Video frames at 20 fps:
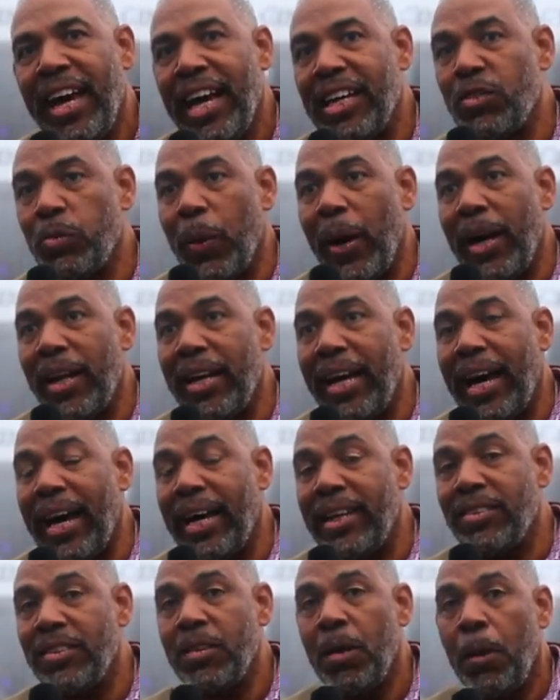as well
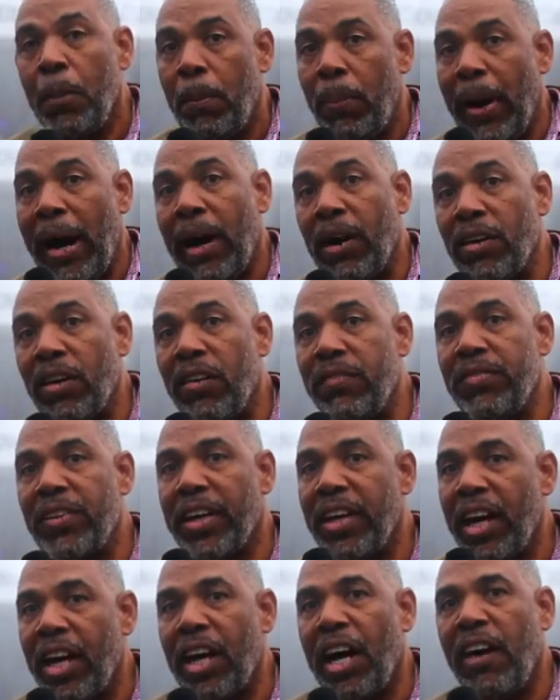as proud of
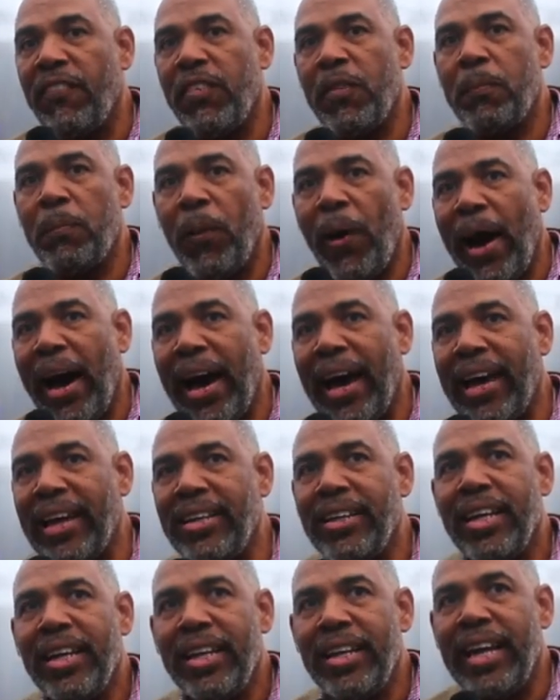the kickoff of Pride